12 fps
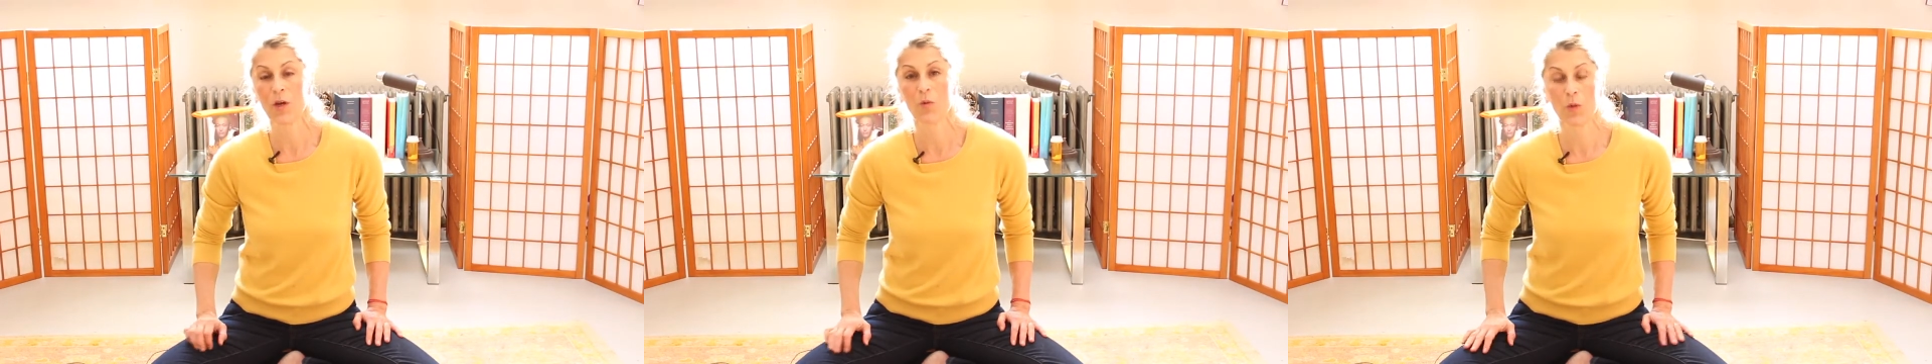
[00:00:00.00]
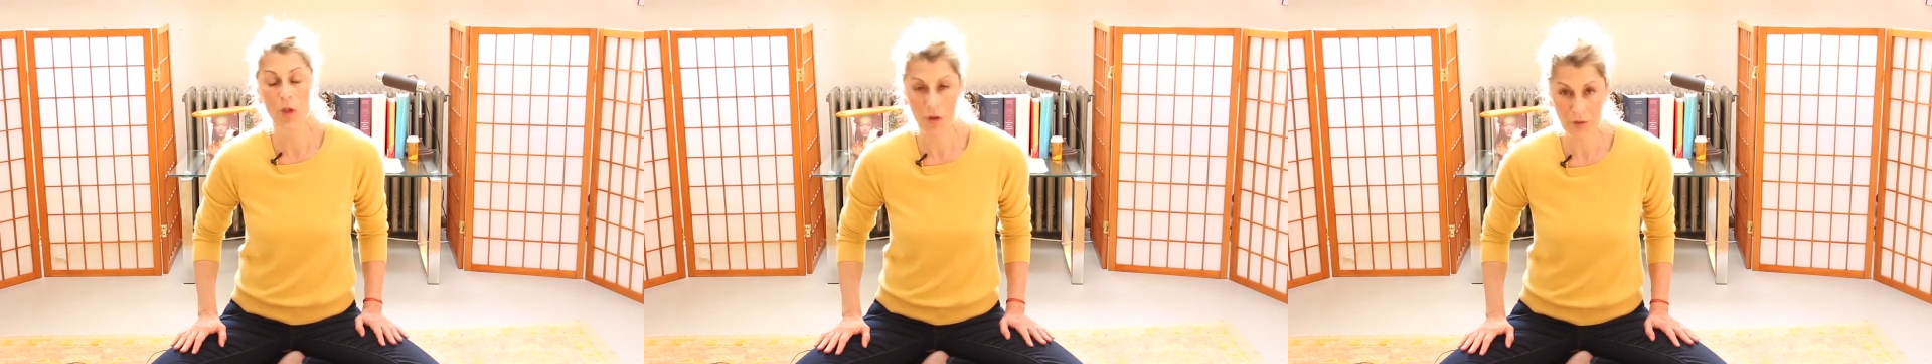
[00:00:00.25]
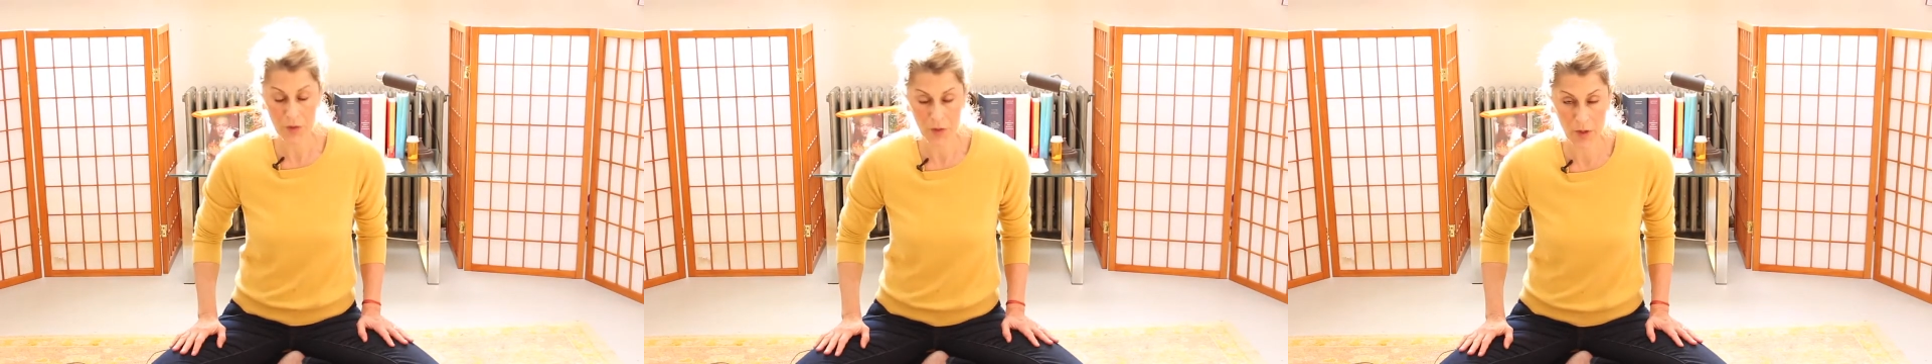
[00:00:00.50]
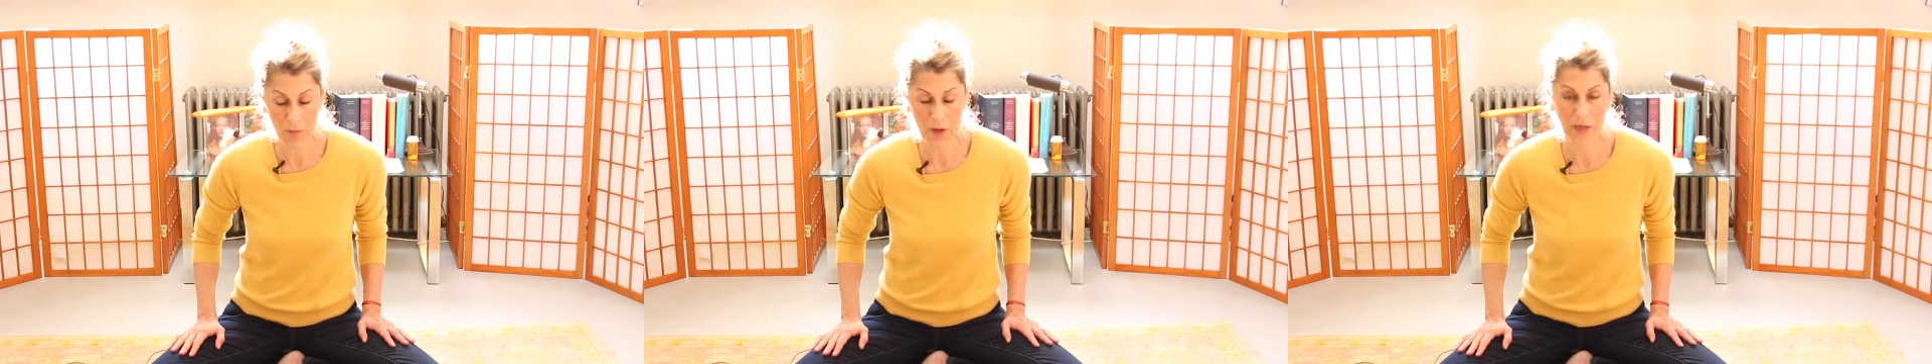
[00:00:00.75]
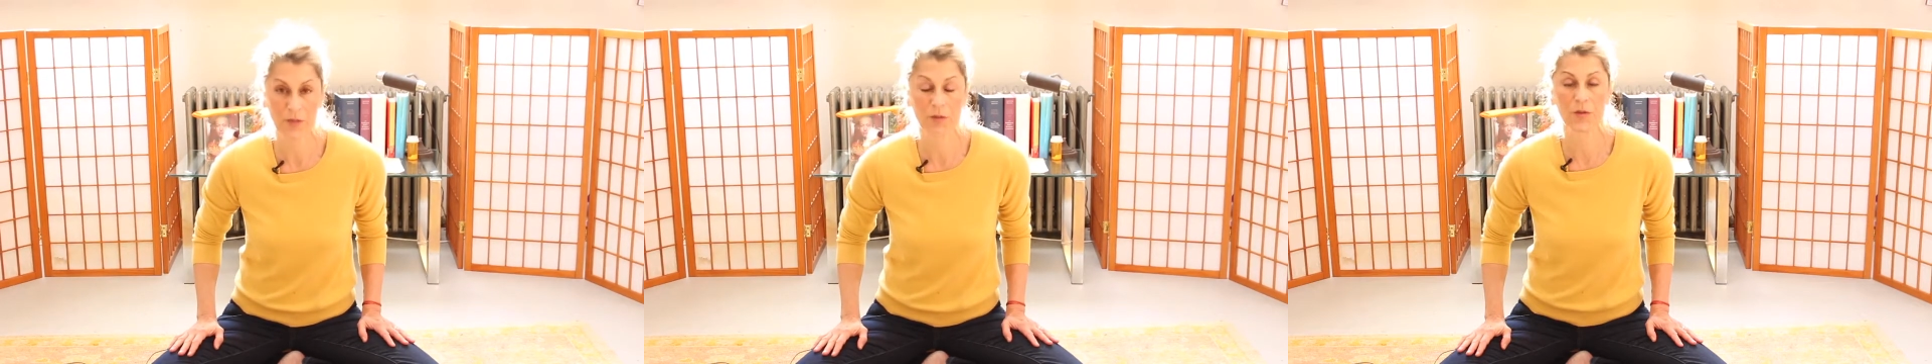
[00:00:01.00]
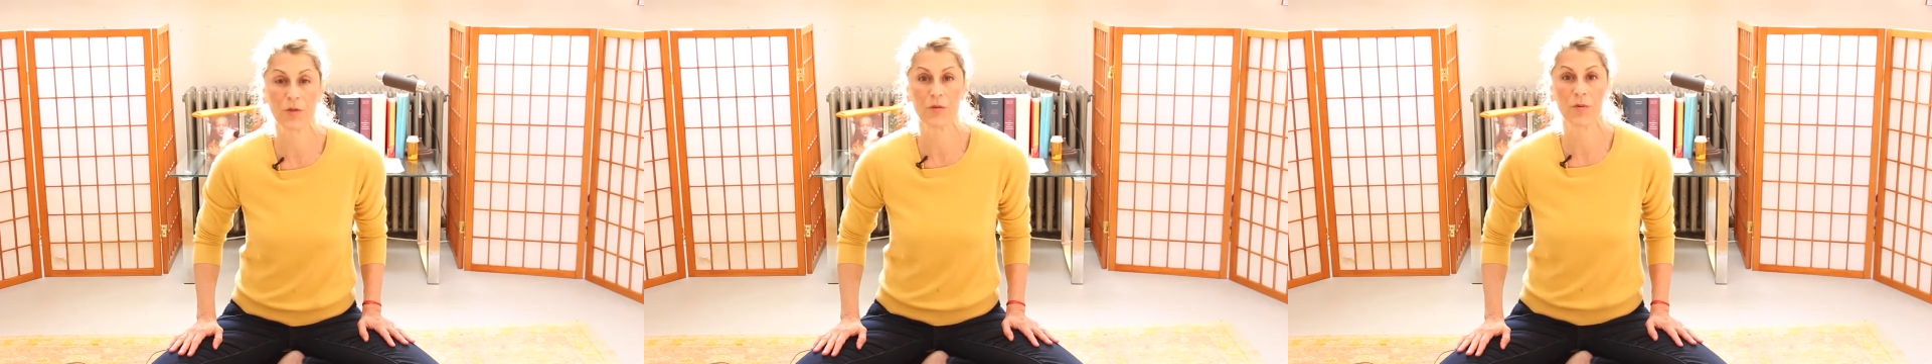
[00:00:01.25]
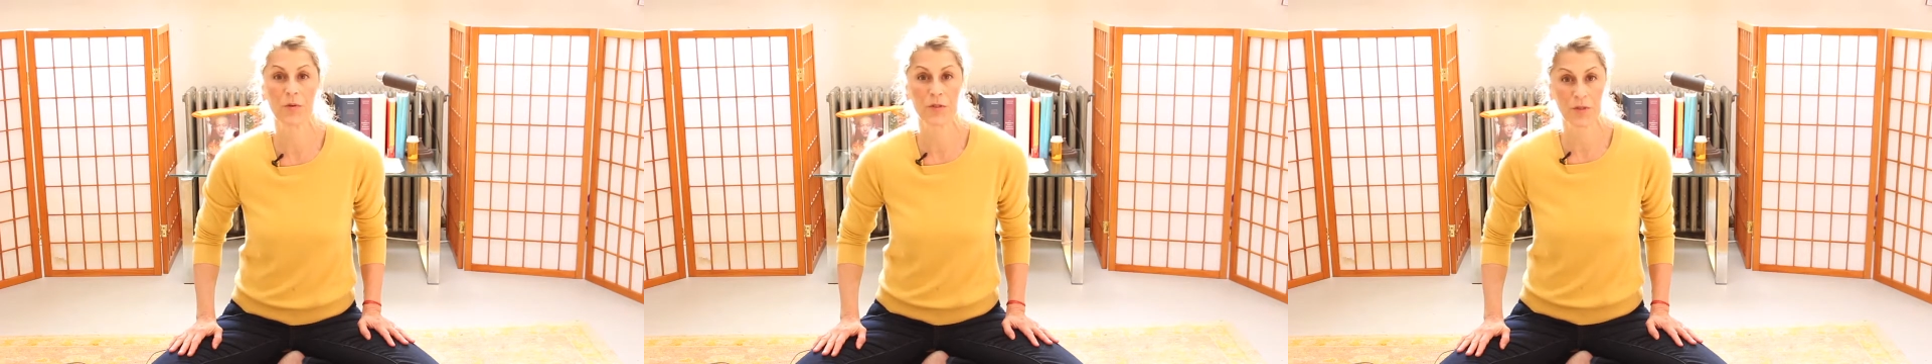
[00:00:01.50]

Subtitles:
will also come back to you with